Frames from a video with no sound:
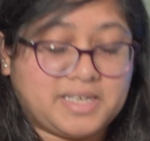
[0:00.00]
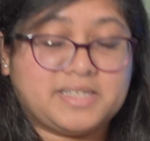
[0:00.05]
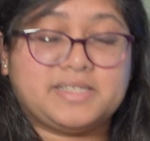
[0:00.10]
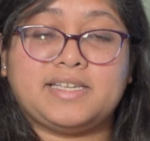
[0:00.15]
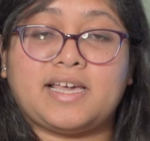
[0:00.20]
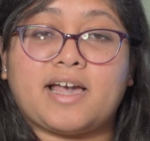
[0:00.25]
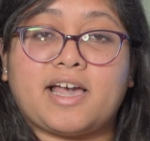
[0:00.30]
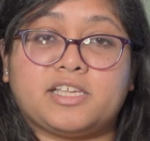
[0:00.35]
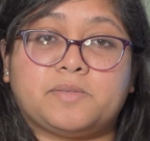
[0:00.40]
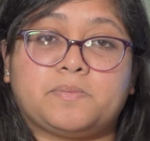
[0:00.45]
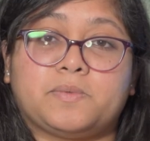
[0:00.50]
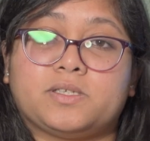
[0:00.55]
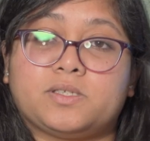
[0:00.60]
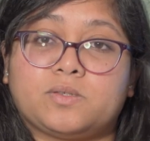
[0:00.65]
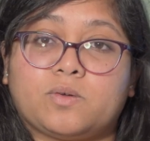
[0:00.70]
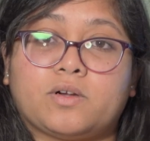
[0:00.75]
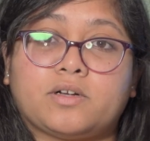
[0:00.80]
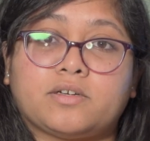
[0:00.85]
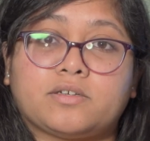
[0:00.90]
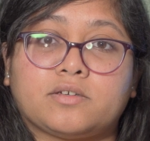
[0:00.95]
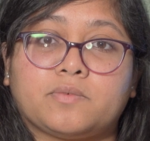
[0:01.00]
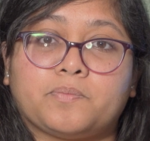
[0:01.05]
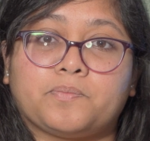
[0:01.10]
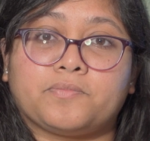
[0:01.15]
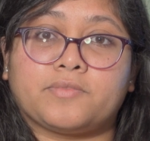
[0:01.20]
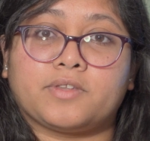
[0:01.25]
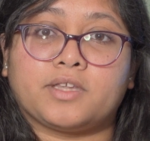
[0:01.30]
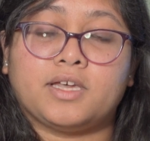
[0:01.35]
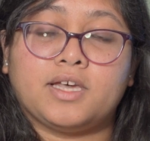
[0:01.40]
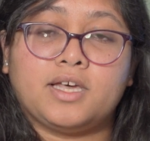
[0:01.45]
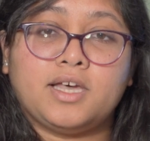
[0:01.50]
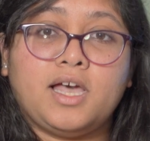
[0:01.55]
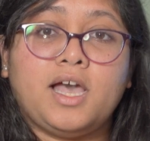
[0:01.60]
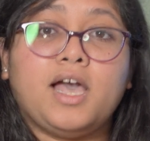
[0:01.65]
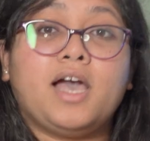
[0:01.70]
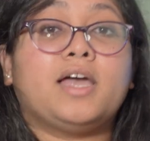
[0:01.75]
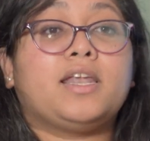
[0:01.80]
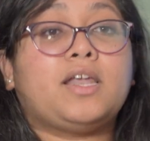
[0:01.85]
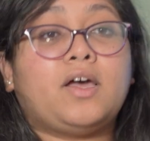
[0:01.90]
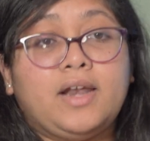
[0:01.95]
is the ice plus salt.
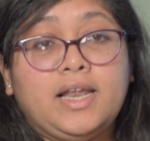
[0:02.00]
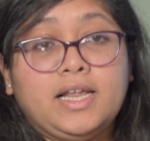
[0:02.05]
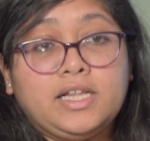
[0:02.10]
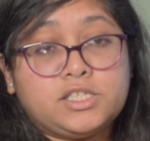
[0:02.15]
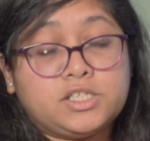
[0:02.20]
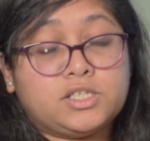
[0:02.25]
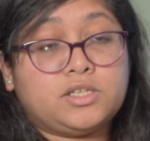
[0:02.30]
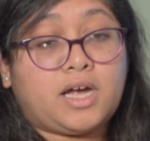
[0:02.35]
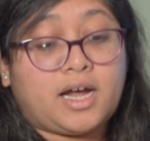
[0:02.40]
Now let's